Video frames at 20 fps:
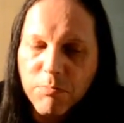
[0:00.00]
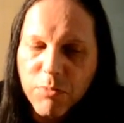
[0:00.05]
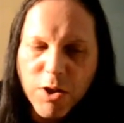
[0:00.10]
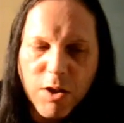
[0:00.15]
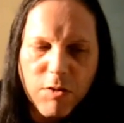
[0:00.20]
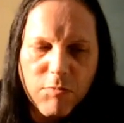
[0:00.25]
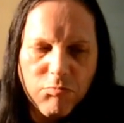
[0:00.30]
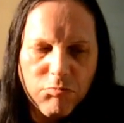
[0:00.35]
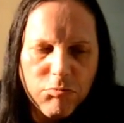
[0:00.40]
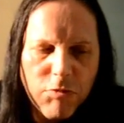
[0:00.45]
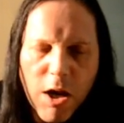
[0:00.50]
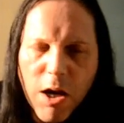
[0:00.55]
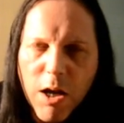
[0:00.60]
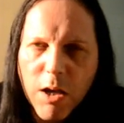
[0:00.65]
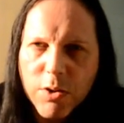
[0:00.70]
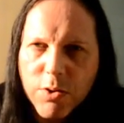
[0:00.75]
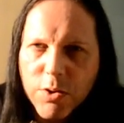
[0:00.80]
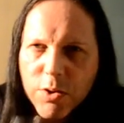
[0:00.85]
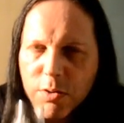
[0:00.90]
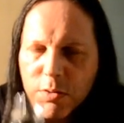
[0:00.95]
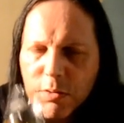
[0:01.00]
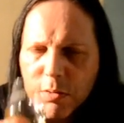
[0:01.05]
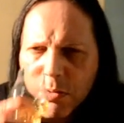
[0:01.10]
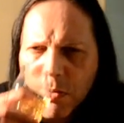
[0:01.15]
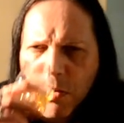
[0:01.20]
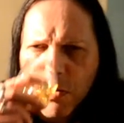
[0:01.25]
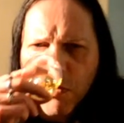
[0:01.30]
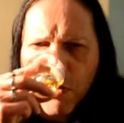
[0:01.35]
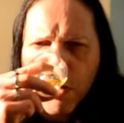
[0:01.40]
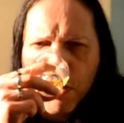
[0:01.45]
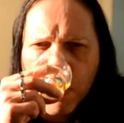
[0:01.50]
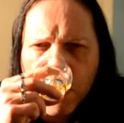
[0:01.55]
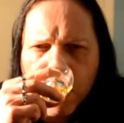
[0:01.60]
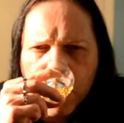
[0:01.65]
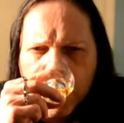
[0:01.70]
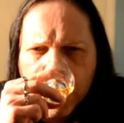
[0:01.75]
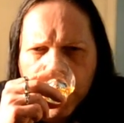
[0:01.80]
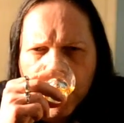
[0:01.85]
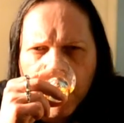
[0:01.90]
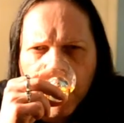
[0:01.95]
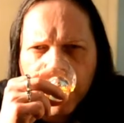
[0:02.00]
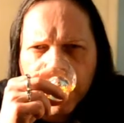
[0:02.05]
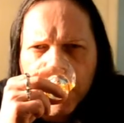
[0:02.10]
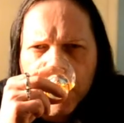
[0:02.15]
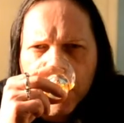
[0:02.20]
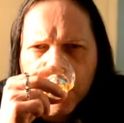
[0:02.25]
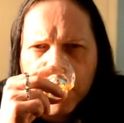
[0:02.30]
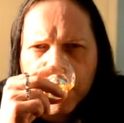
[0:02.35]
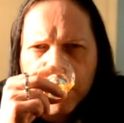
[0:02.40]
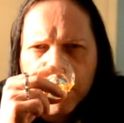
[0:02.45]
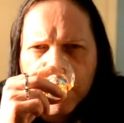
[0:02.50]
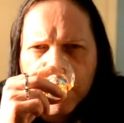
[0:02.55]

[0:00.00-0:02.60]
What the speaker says: So yeah, this is a great note. Love this.